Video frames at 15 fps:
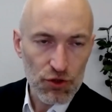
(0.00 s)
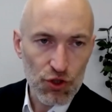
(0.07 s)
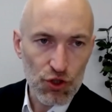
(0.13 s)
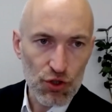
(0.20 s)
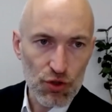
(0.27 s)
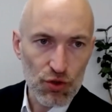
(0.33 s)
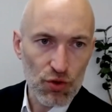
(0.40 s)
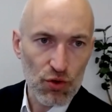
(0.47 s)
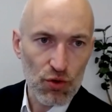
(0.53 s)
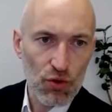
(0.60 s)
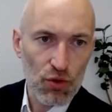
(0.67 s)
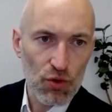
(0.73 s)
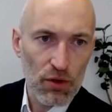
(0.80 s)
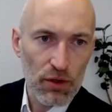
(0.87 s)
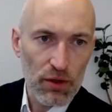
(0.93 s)

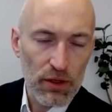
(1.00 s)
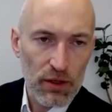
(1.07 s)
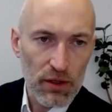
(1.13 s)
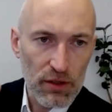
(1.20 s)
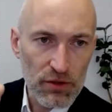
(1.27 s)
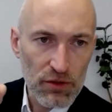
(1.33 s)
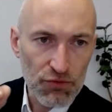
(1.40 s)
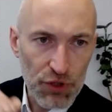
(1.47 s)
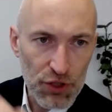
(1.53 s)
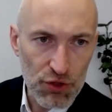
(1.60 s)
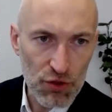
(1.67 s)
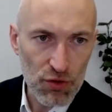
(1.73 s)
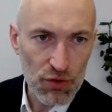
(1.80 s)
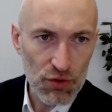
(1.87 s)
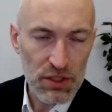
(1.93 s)
to
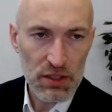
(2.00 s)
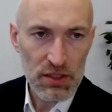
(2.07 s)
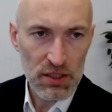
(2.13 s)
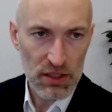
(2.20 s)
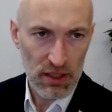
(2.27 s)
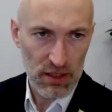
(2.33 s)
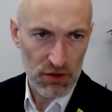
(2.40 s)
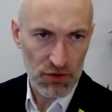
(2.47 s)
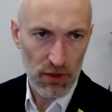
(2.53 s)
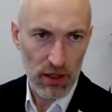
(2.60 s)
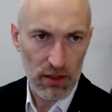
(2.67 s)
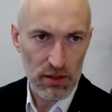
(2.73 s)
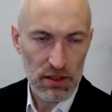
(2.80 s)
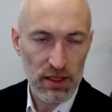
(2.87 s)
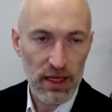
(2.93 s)
reduce incidence
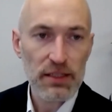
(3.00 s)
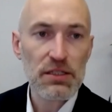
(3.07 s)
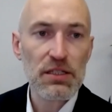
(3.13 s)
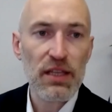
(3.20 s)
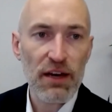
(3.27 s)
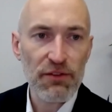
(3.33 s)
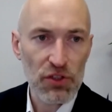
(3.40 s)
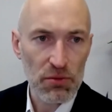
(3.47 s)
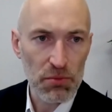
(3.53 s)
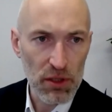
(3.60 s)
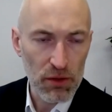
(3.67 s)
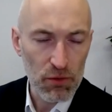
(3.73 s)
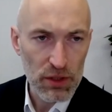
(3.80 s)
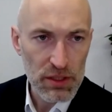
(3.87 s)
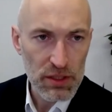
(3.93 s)
rates, and that's inevitable,
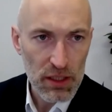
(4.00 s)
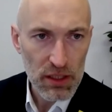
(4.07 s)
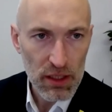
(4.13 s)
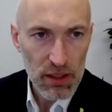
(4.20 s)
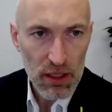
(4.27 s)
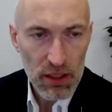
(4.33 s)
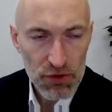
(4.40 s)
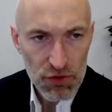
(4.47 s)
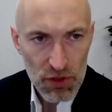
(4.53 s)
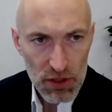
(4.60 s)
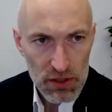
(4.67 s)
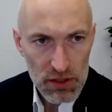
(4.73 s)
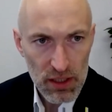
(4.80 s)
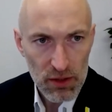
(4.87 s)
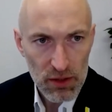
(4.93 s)
and we see in other
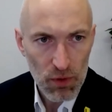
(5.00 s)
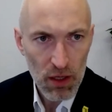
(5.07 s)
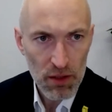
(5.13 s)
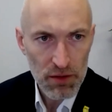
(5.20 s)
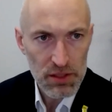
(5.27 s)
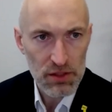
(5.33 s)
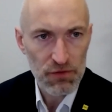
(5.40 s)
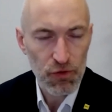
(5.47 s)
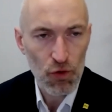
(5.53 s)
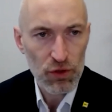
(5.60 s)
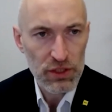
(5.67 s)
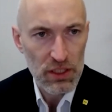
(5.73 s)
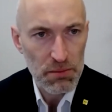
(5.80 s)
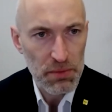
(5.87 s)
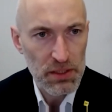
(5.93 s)
countries that once
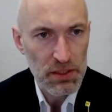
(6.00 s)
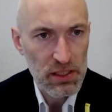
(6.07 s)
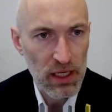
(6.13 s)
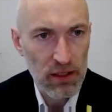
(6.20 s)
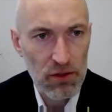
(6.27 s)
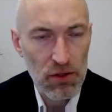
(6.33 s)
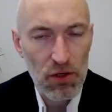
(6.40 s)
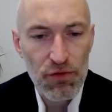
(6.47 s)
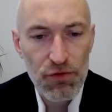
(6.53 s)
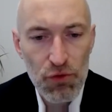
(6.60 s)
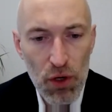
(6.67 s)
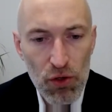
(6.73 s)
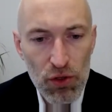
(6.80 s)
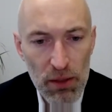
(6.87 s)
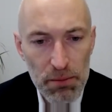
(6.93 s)
40% of
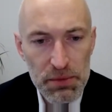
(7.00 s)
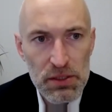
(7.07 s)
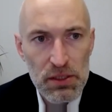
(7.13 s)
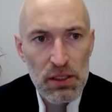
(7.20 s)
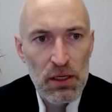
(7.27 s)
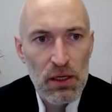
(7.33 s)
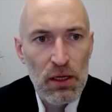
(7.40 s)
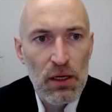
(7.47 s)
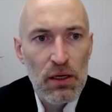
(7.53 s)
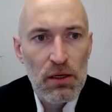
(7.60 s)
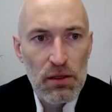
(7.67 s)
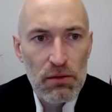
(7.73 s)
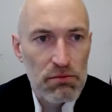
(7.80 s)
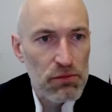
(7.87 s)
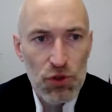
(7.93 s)
grown-ups,
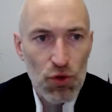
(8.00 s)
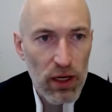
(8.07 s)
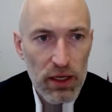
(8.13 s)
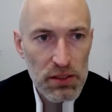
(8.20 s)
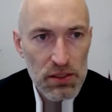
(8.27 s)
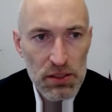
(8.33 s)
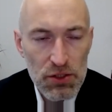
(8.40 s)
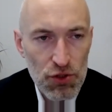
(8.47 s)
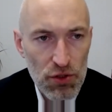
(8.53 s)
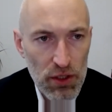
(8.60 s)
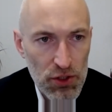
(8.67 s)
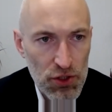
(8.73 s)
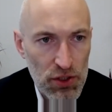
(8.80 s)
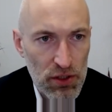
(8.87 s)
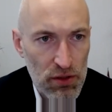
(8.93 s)
US
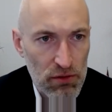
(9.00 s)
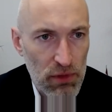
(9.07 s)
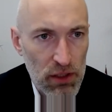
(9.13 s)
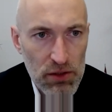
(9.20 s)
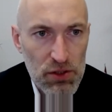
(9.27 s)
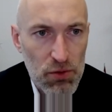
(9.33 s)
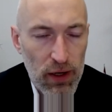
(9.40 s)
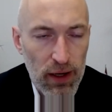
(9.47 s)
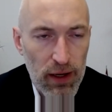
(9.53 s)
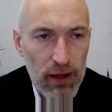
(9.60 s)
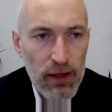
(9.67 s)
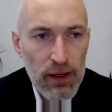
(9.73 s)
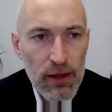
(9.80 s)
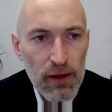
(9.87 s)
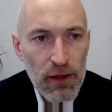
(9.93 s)
situation,
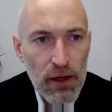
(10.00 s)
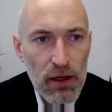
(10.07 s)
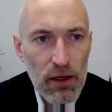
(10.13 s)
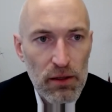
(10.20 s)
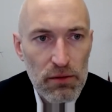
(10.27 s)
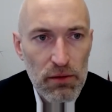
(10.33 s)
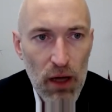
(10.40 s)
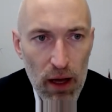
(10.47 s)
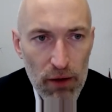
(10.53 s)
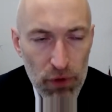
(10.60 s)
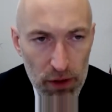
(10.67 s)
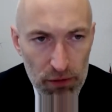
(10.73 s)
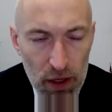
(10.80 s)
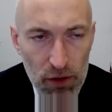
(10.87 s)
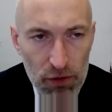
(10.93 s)
elsewhere,
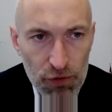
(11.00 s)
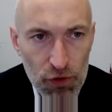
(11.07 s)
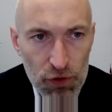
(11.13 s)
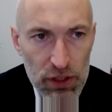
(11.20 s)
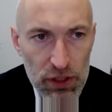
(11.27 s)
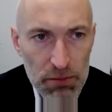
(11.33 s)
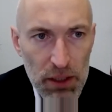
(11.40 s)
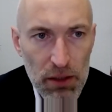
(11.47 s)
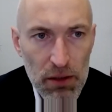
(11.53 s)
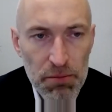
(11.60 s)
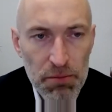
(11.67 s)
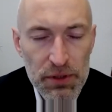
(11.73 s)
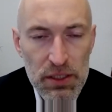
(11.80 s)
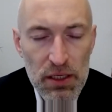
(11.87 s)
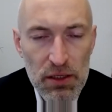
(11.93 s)
around
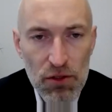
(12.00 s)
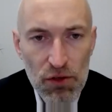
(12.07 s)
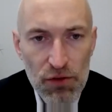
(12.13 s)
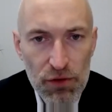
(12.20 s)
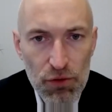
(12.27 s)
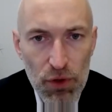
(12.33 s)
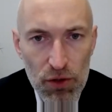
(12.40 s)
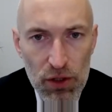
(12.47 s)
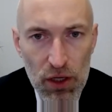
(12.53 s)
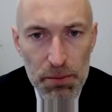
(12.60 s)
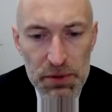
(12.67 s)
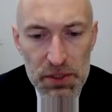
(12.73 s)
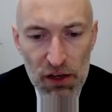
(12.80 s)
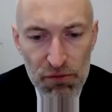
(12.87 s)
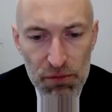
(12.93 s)
40% of
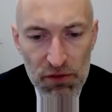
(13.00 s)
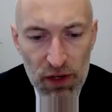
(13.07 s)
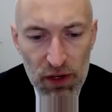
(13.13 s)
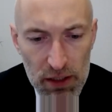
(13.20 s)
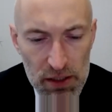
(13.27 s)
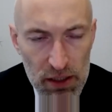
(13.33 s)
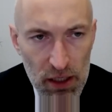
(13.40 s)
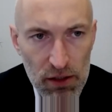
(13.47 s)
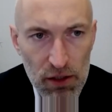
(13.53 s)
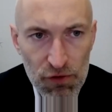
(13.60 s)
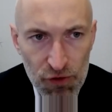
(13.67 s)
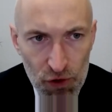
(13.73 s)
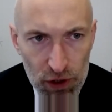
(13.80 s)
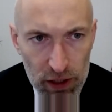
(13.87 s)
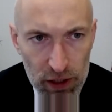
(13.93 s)
grown-ups have been vaccinated
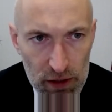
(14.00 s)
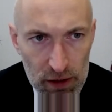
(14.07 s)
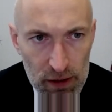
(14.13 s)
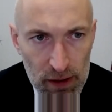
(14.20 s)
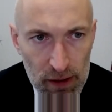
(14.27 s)
fully,